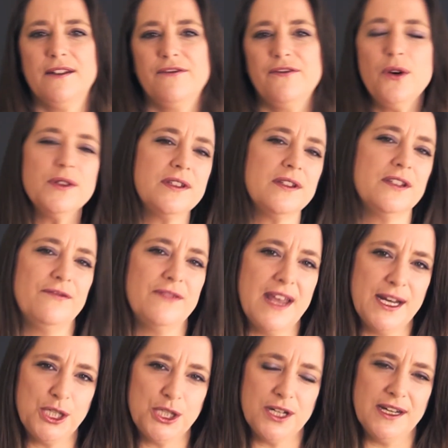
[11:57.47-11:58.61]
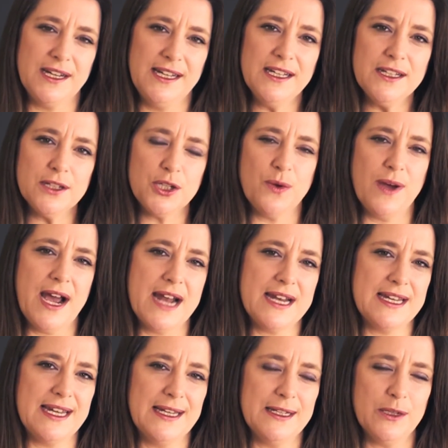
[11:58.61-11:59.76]
forces of nature intertwine
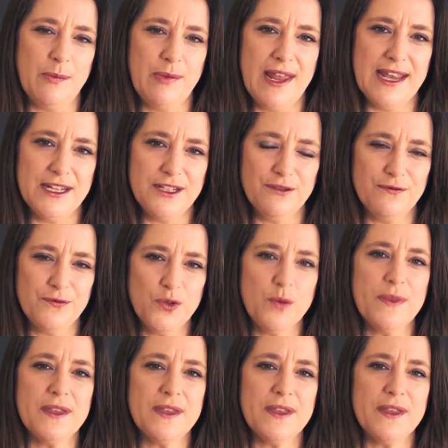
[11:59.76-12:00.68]
and interplay to form